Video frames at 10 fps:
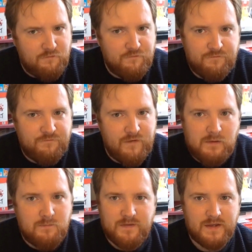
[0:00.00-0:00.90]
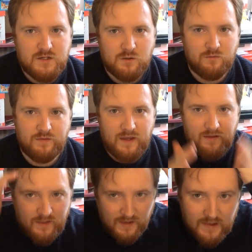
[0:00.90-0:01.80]
film, they don't.
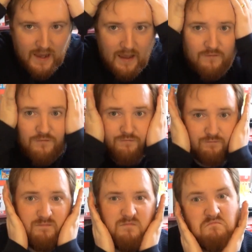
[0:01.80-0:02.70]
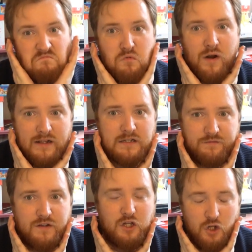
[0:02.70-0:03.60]
They have
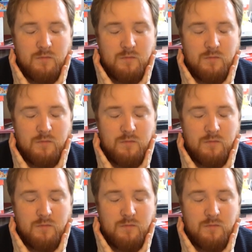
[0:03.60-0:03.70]
relatively